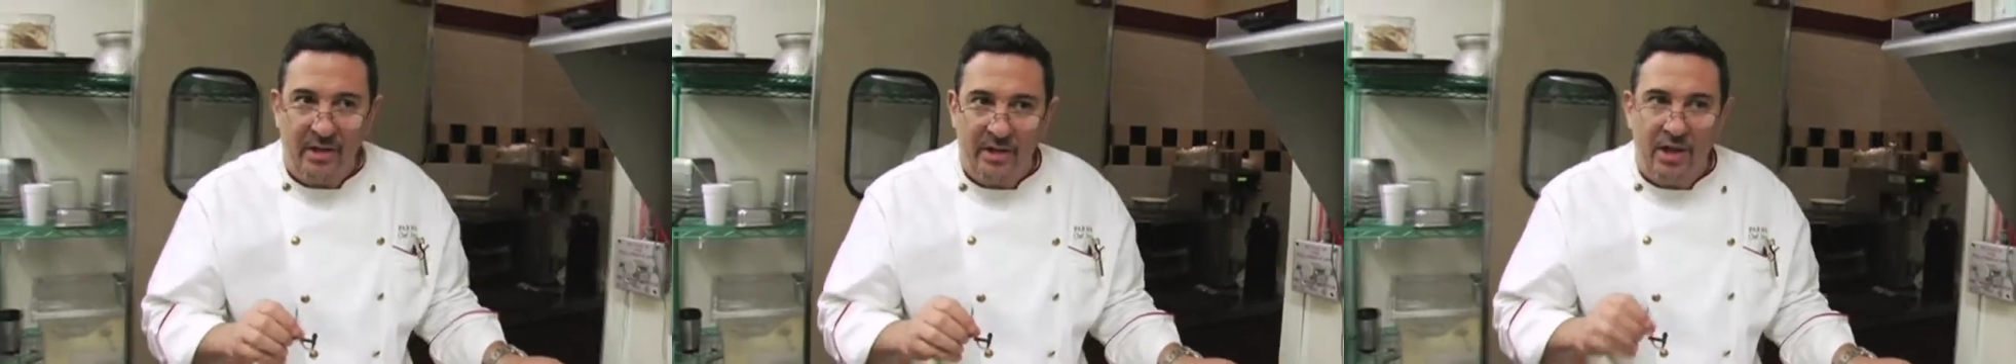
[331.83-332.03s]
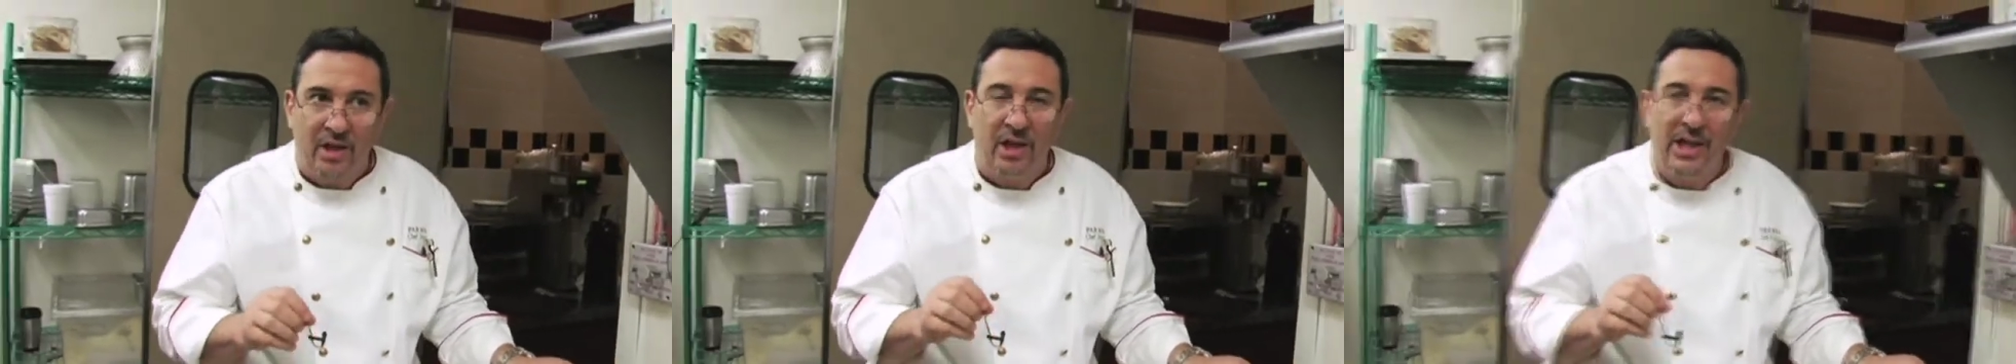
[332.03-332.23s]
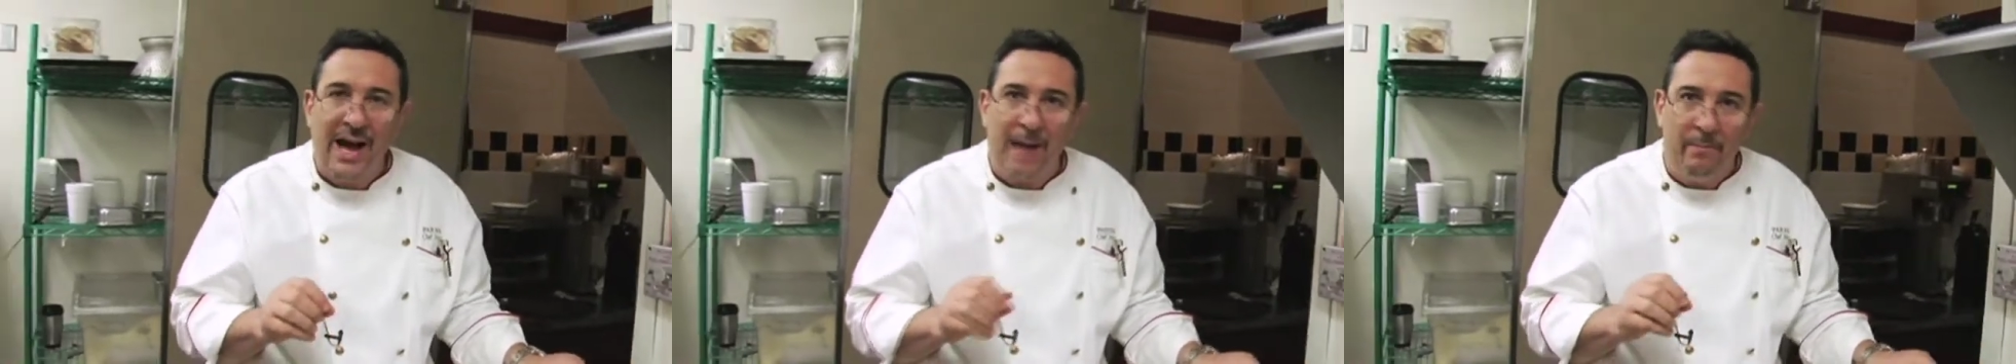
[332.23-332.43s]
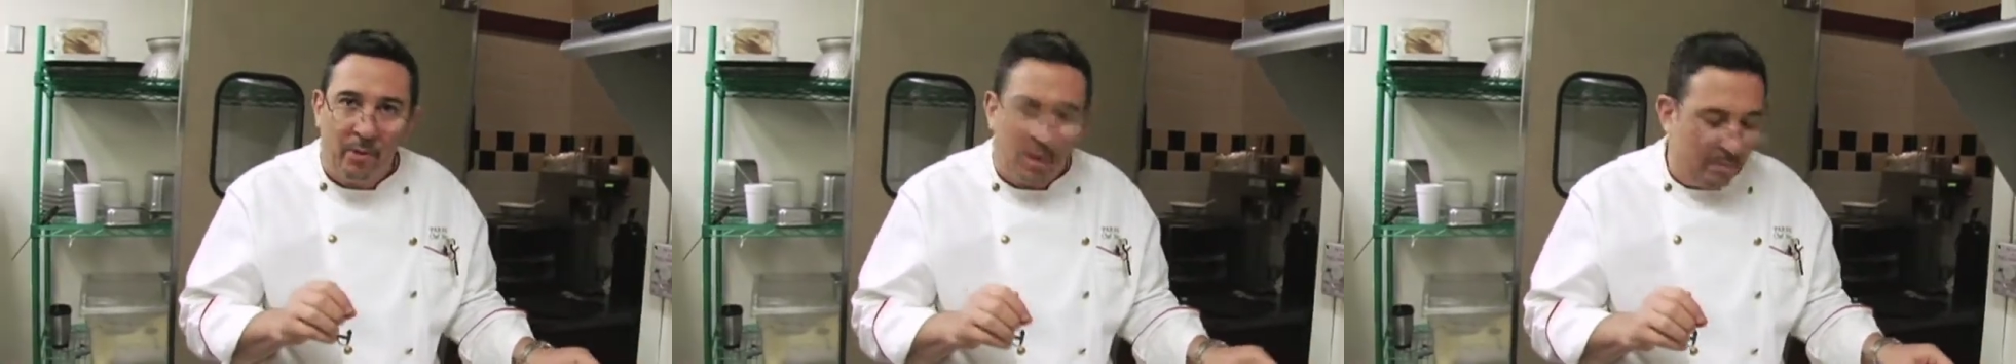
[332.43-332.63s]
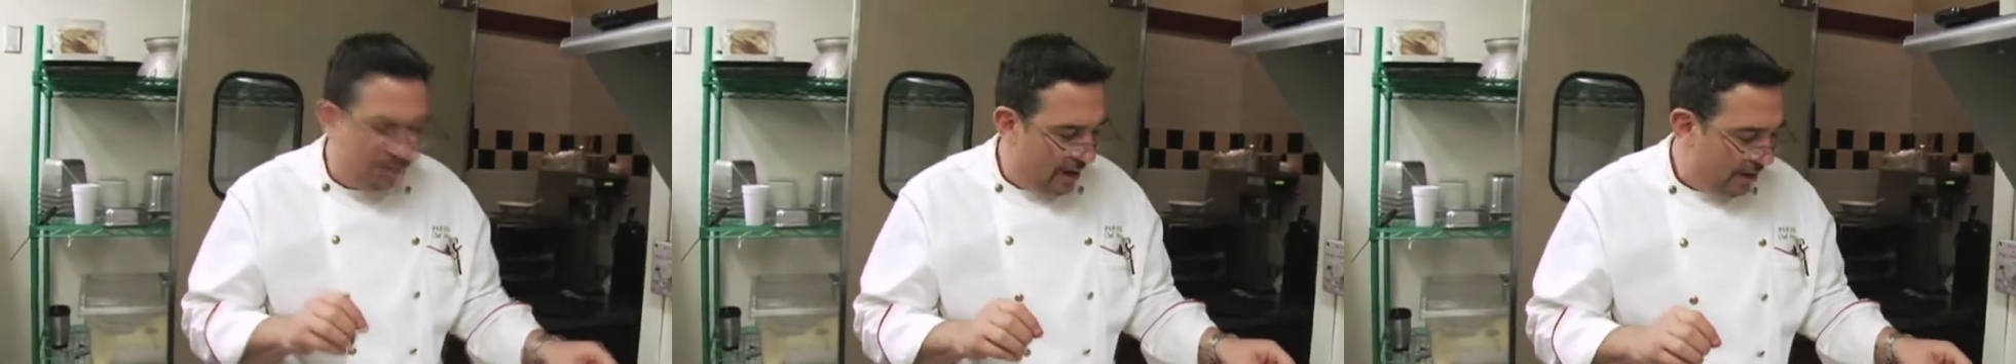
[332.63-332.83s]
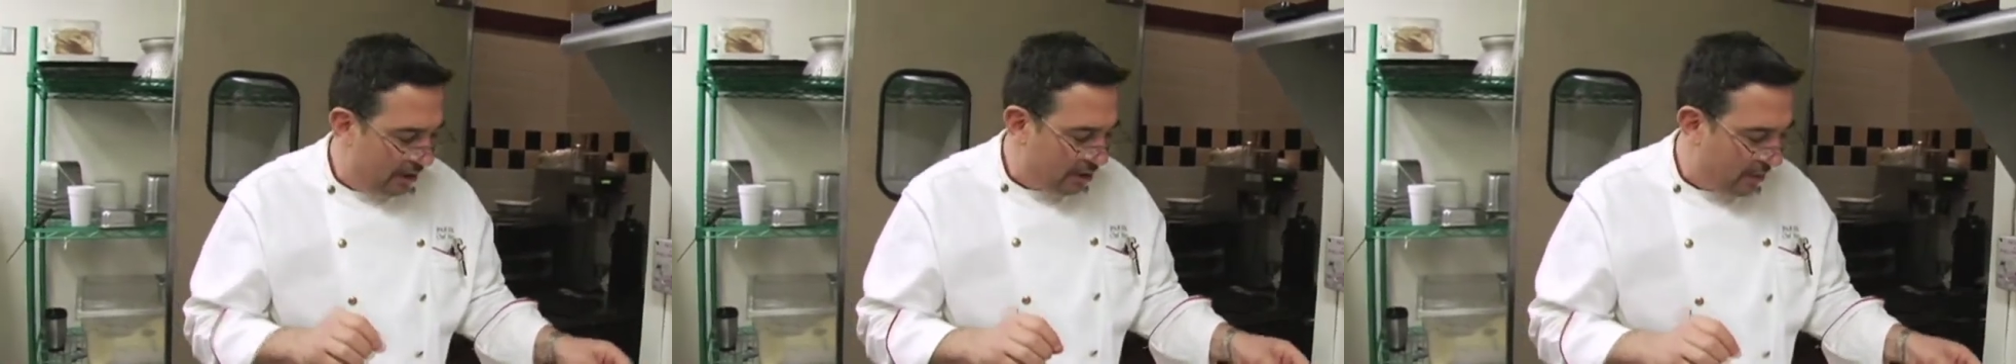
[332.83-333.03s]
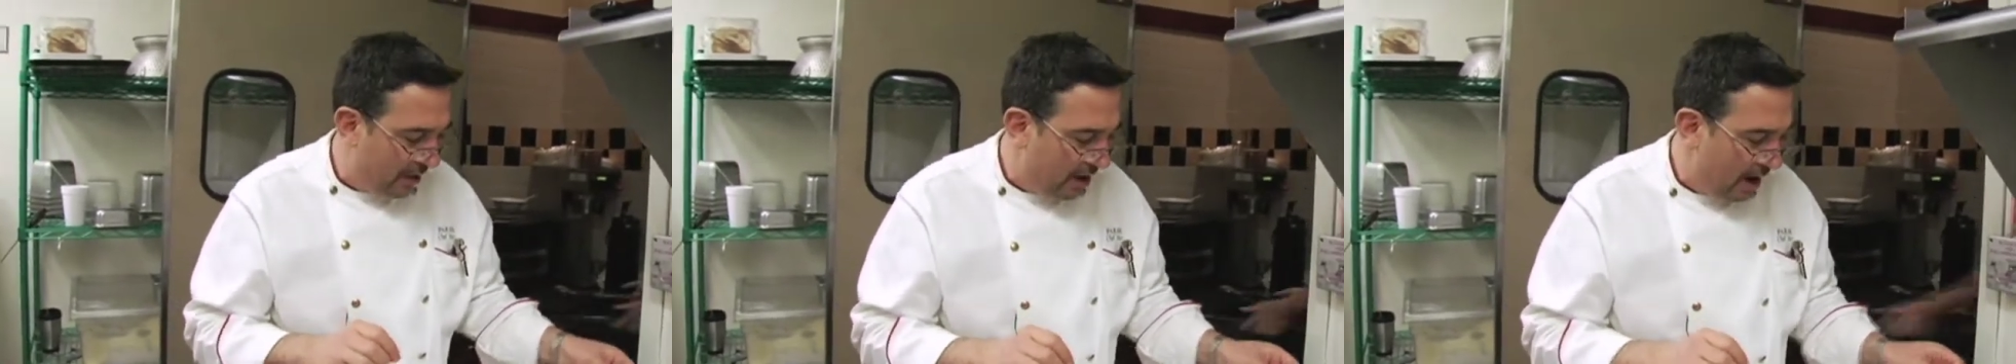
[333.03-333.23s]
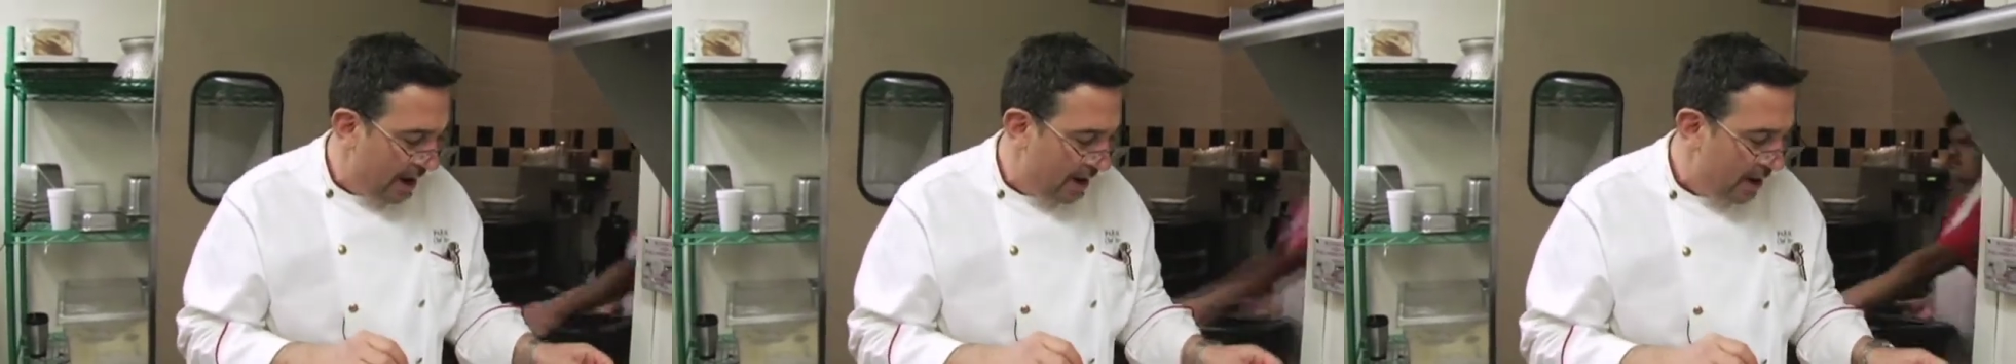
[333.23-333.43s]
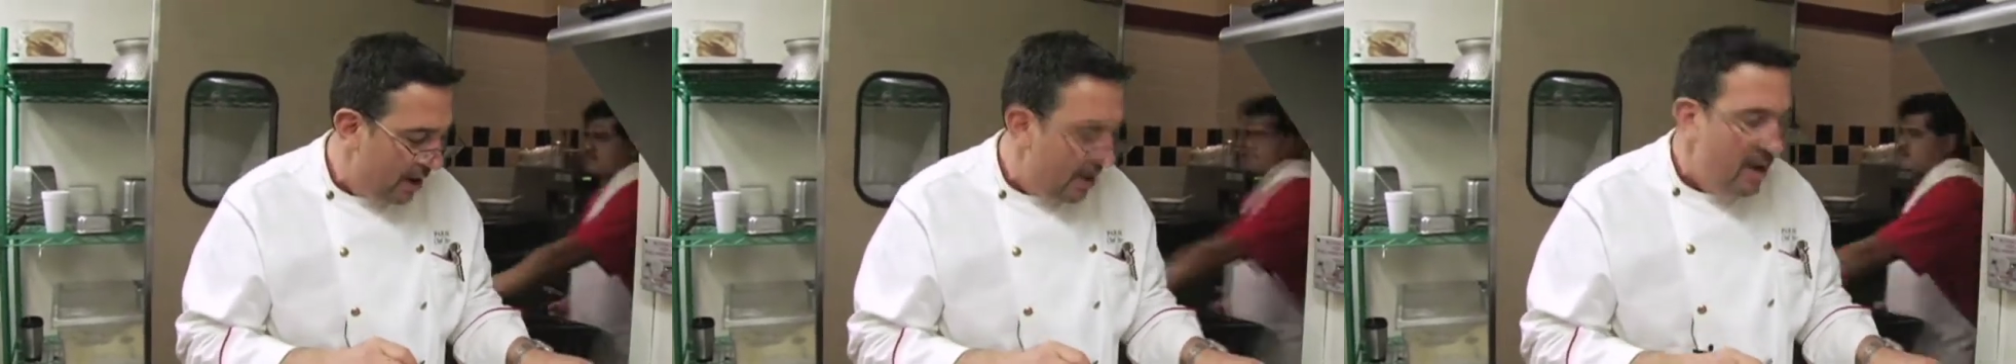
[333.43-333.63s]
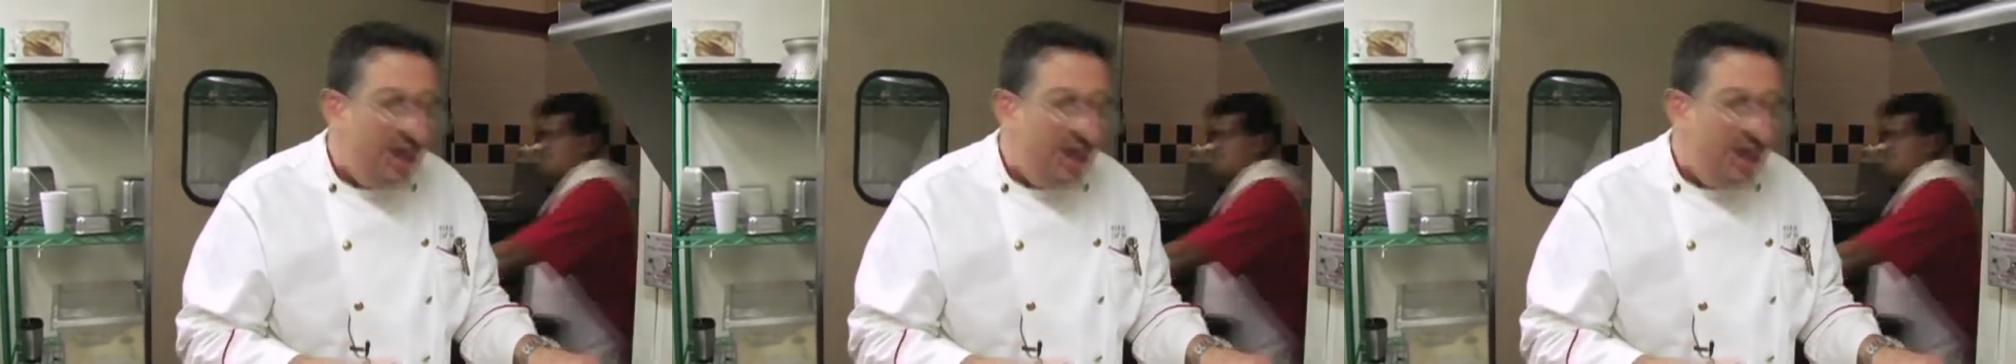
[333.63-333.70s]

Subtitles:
the Calabro Brothers Regatta,